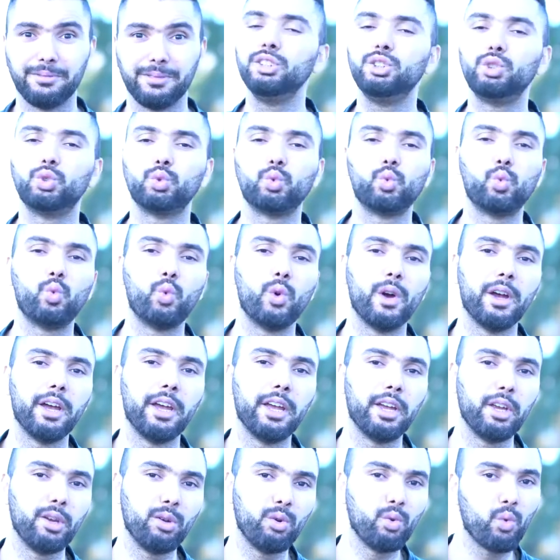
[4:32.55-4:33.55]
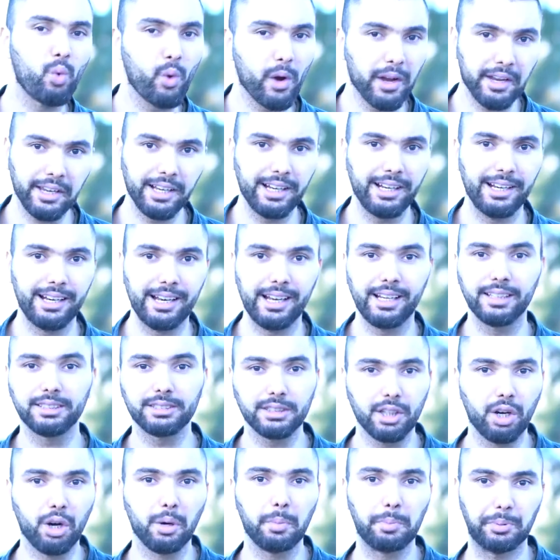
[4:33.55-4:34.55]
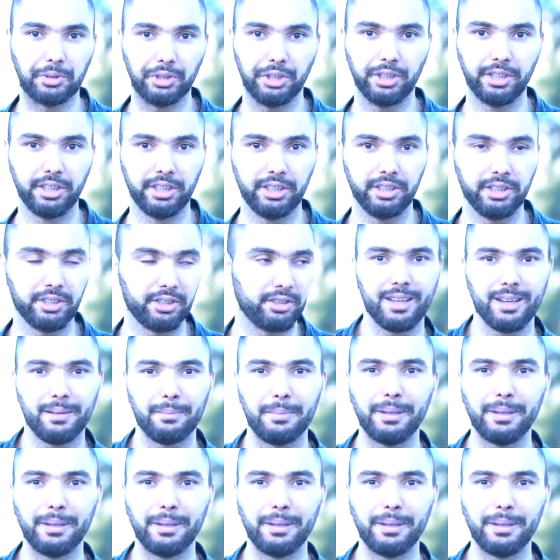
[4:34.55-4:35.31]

There's way less option here.